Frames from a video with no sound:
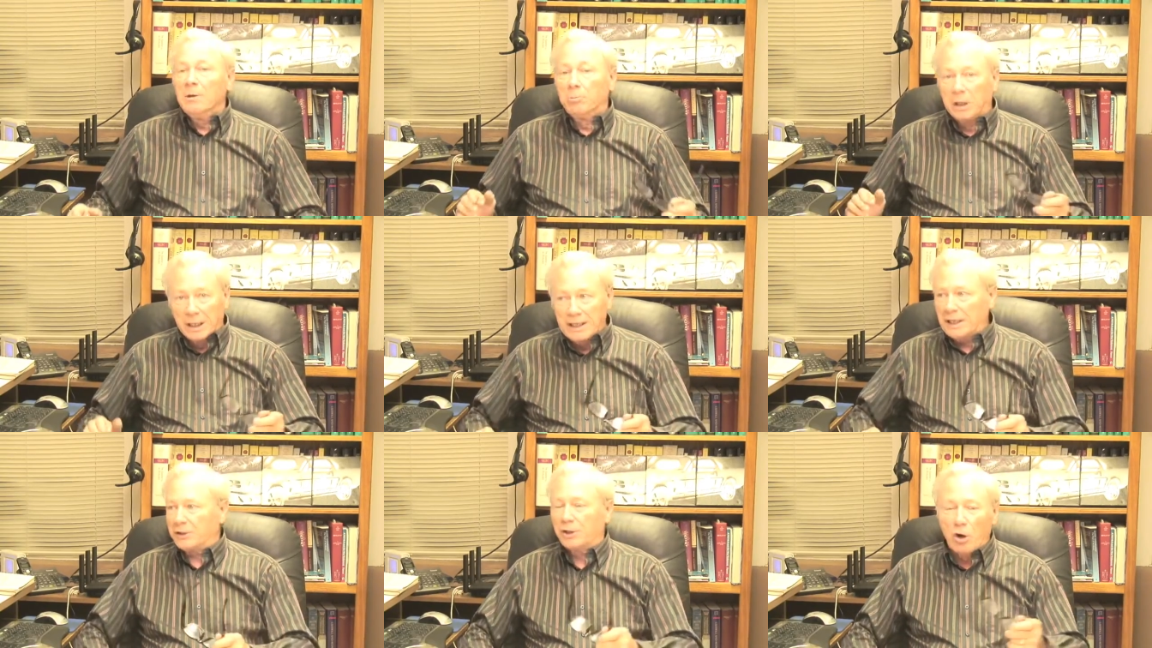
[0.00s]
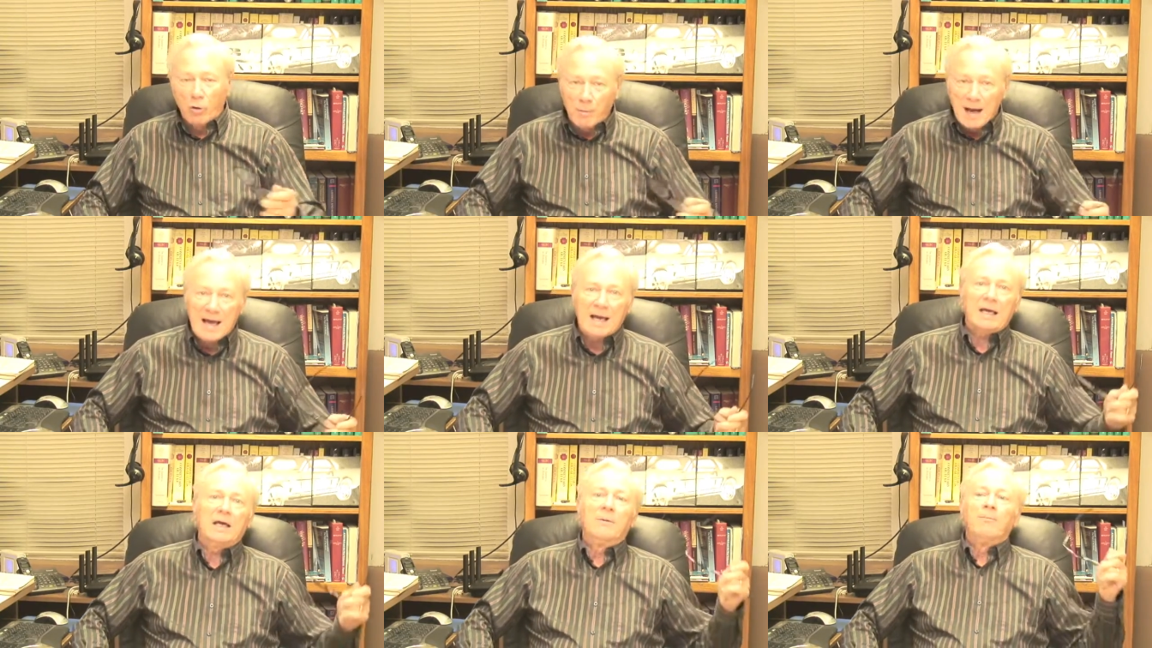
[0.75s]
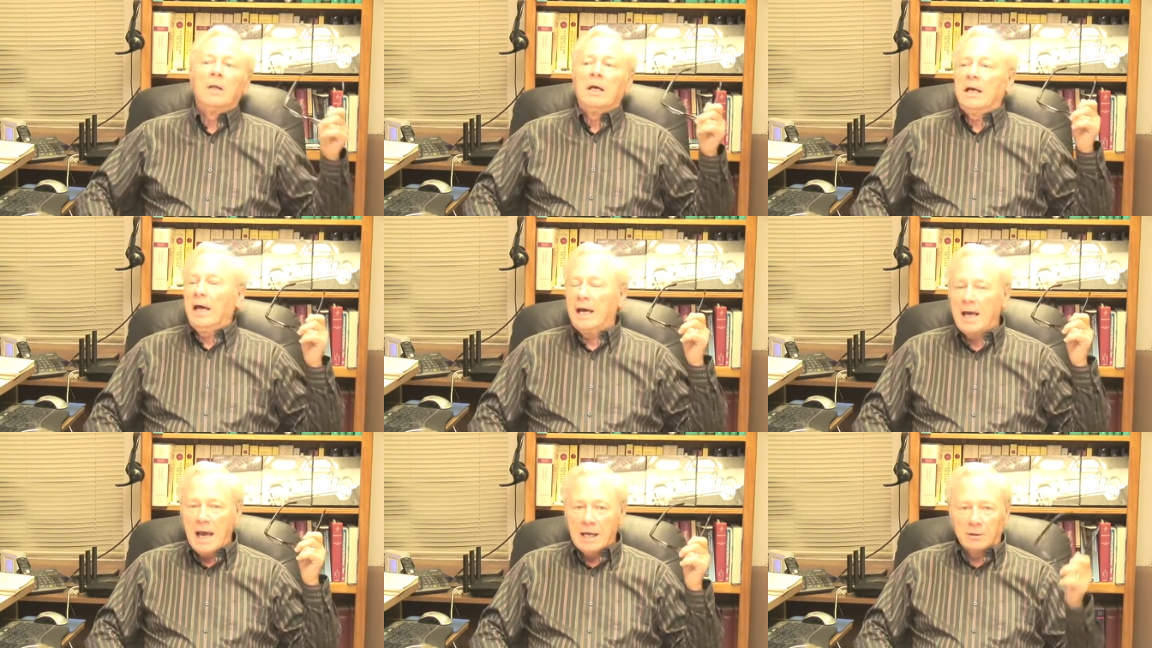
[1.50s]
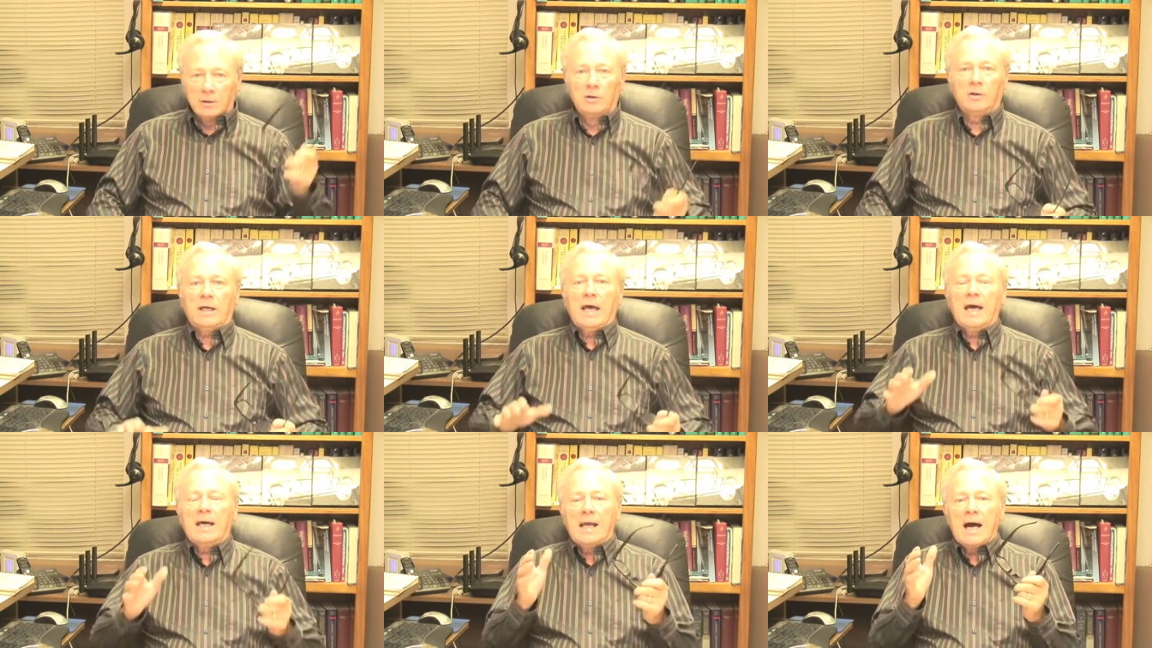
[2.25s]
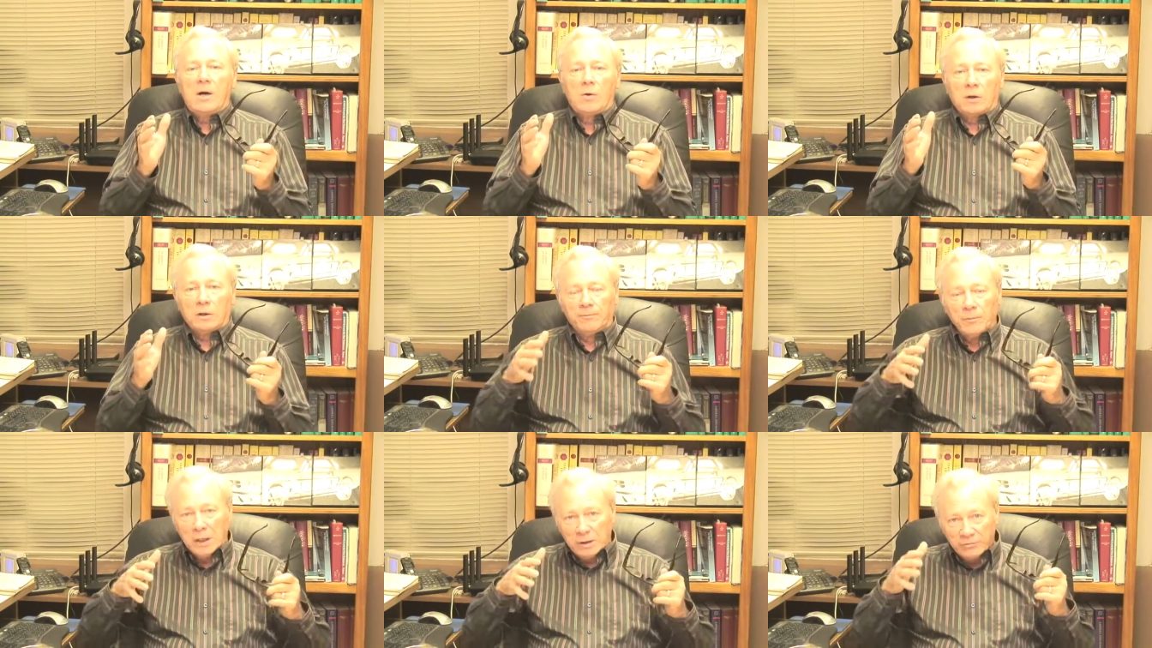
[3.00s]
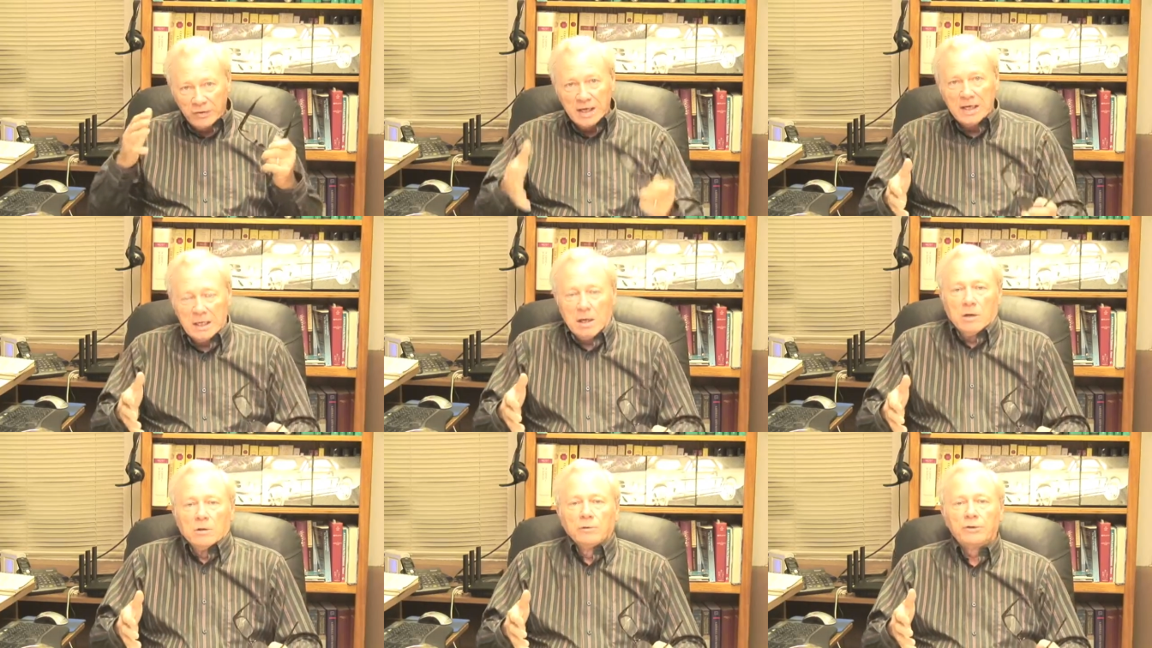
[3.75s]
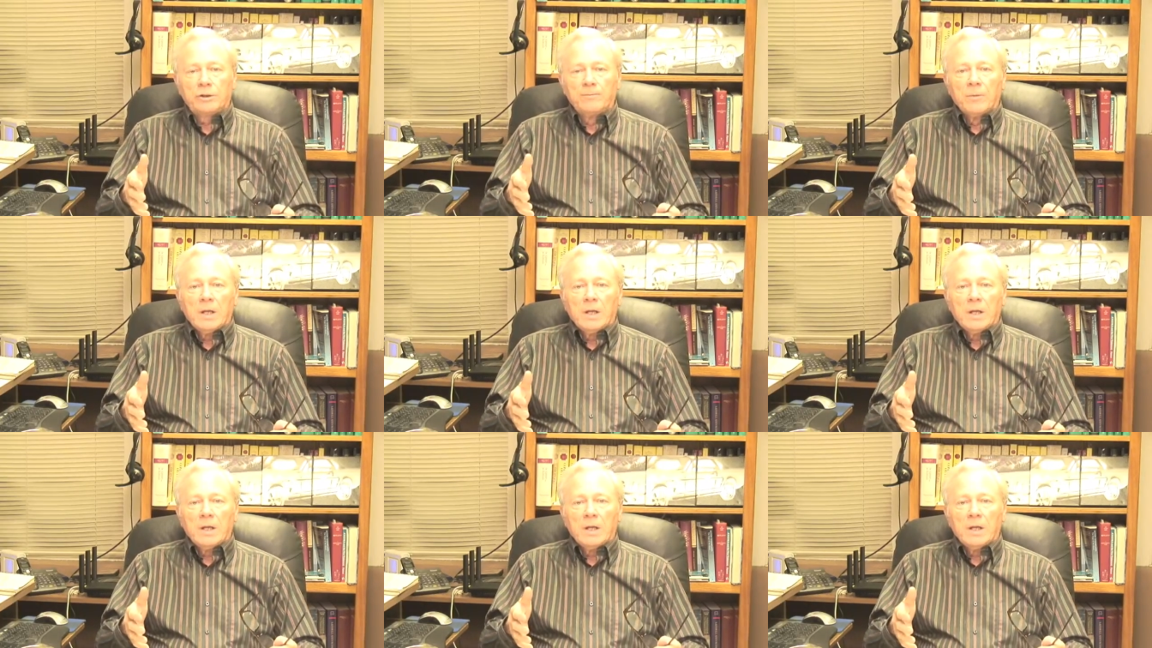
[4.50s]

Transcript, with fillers: Please go back and look at our videos